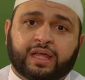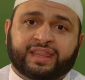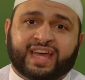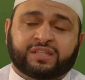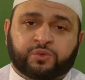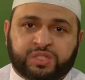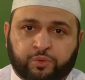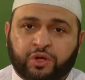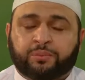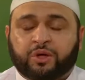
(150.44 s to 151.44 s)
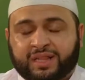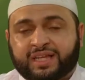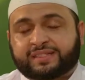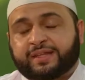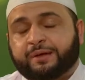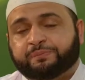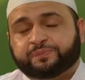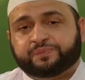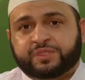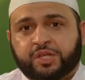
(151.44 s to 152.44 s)
that we spoke about last time.
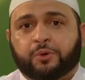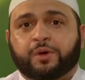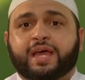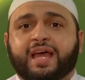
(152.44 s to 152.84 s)
So,